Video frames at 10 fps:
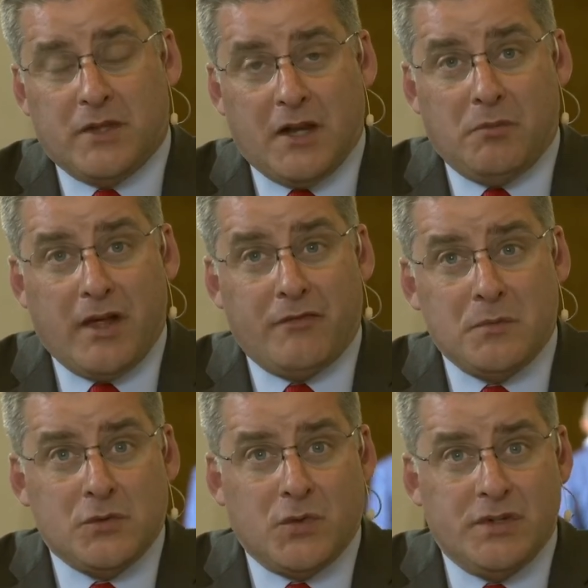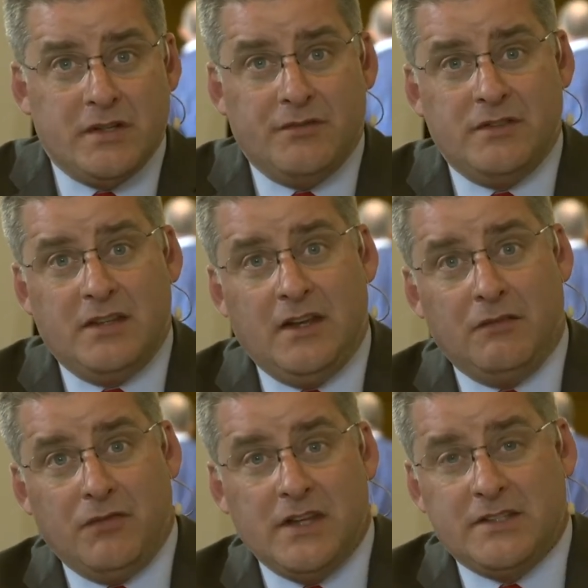from Data Platforms
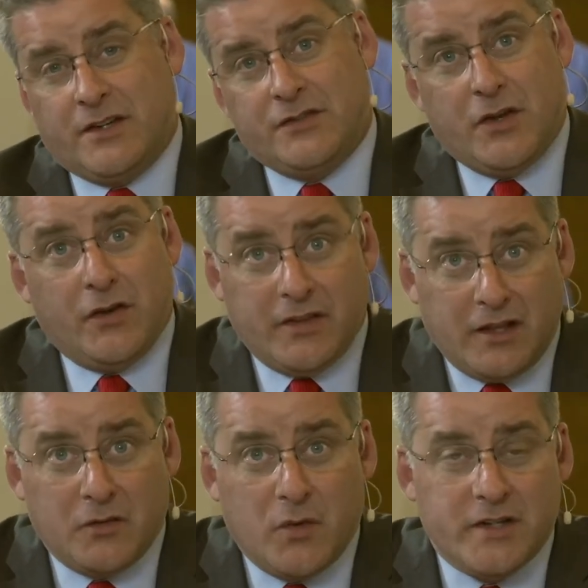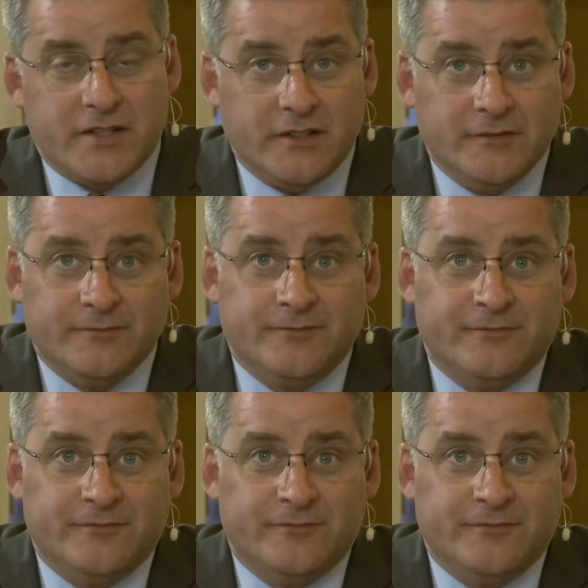2017 in Phoenix, Arizona. Thanks for watching.